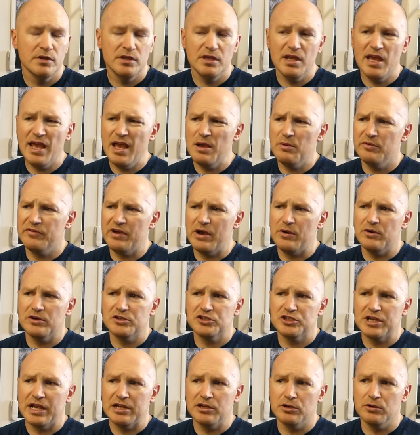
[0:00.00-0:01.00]
Yeah, without a
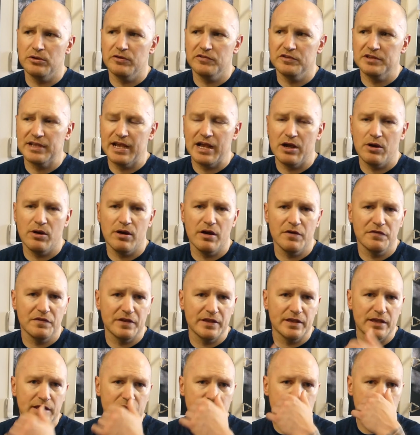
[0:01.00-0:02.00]
shadow of a doubt. I
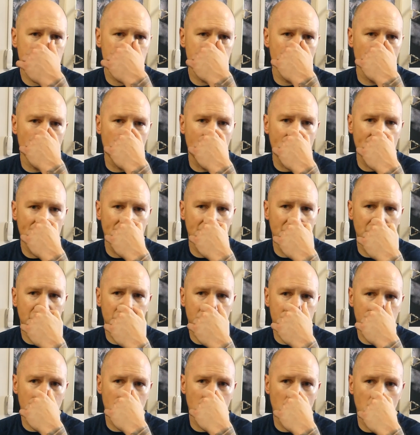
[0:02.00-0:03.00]
think it's quite
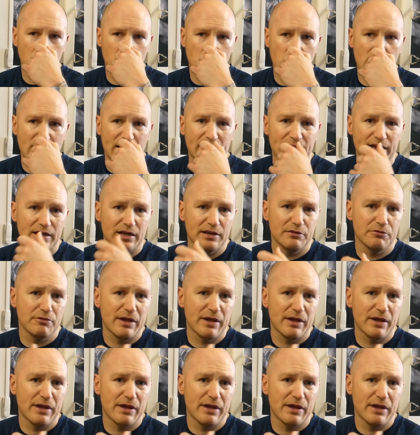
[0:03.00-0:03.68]
widely